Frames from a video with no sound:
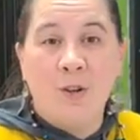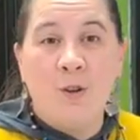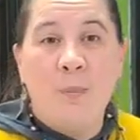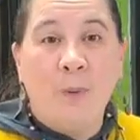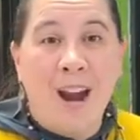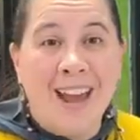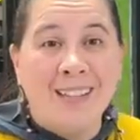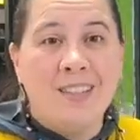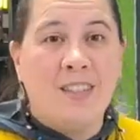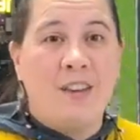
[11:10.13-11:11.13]
new
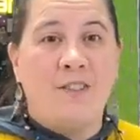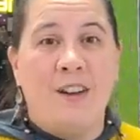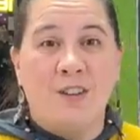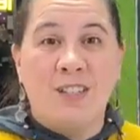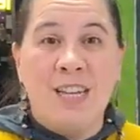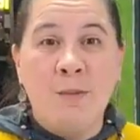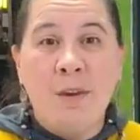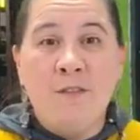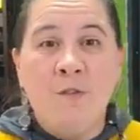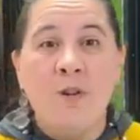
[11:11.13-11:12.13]
brands that they've never seen
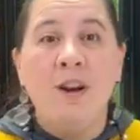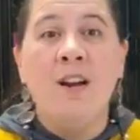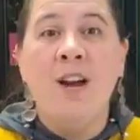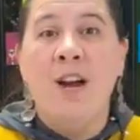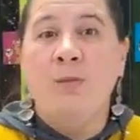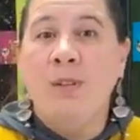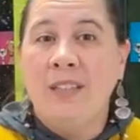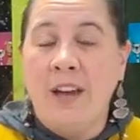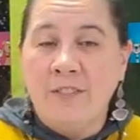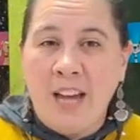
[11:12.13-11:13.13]
before. We'd
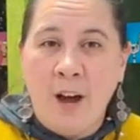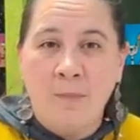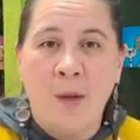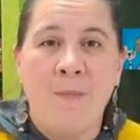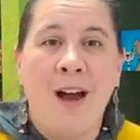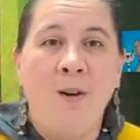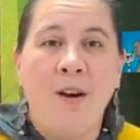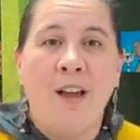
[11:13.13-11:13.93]
love to help them out.